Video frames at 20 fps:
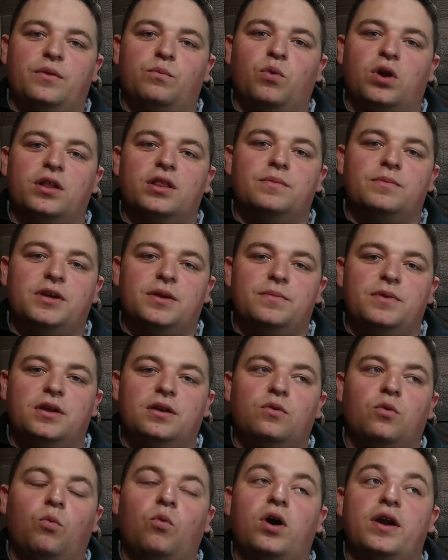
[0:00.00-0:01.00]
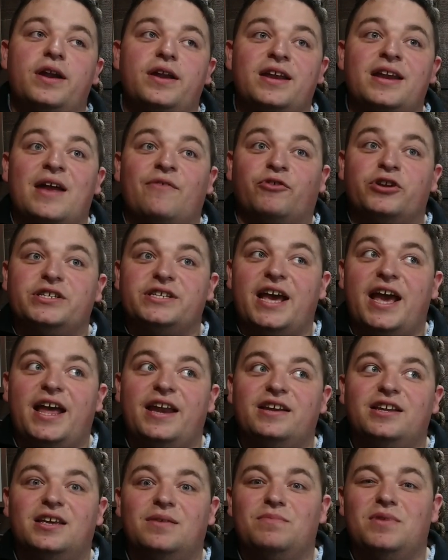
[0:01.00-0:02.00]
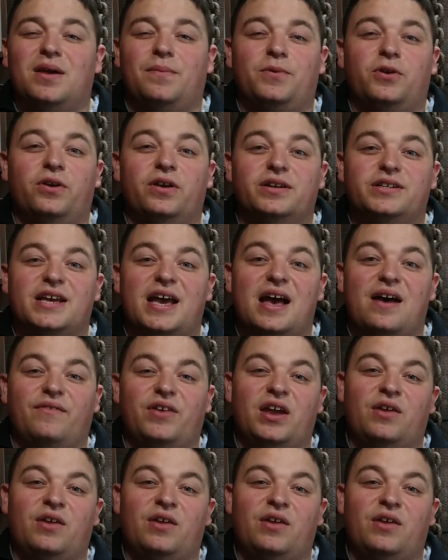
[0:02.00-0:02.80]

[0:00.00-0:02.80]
One of them can be, 1 in every 10 can be upgraded to have